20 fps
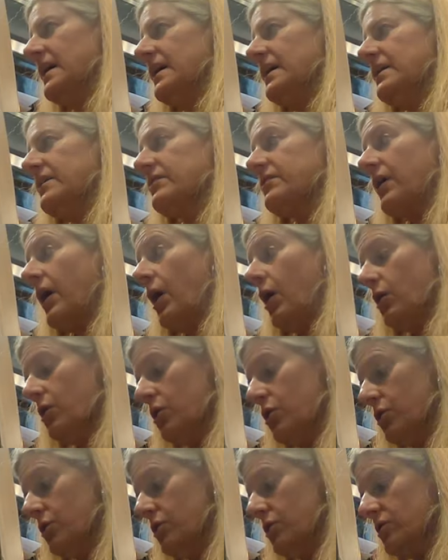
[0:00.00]
It is
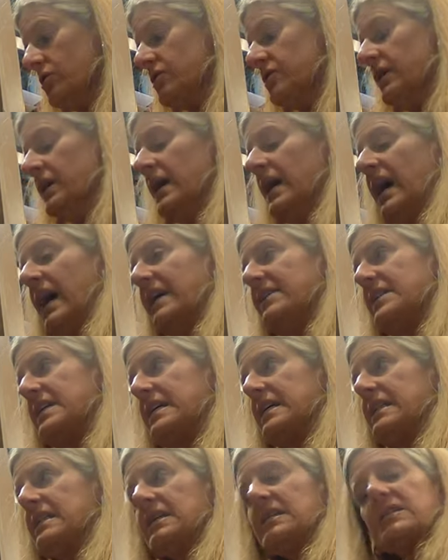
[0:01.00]
all hooked. And to
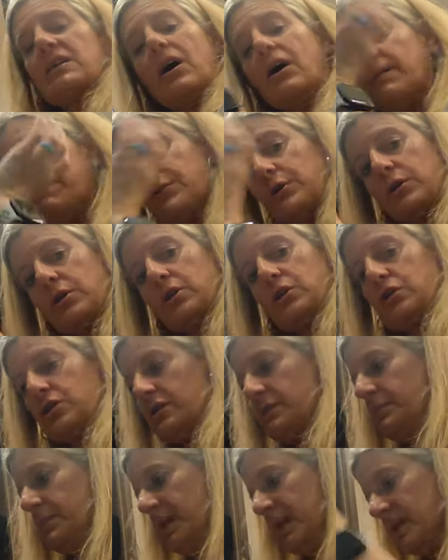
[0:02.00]
get this off, you can
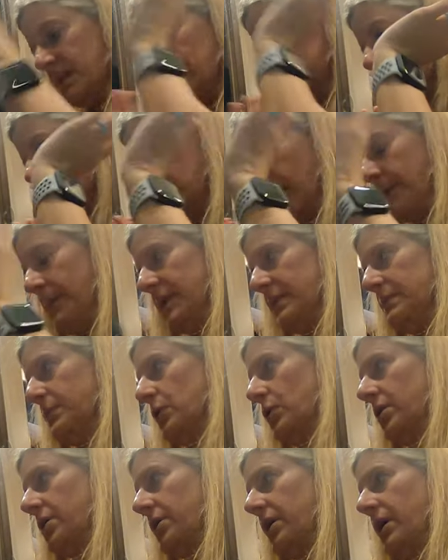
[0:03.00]
just pick this up and
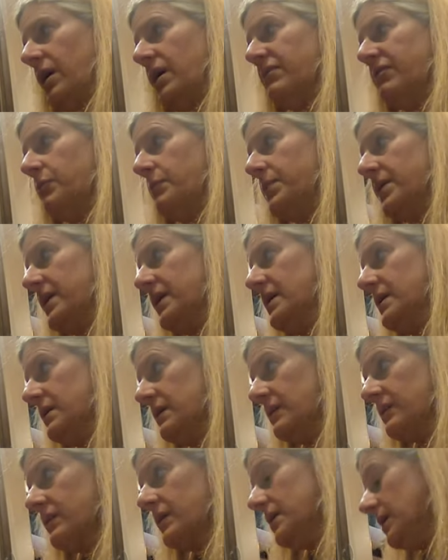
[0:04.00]
pull it off, but it is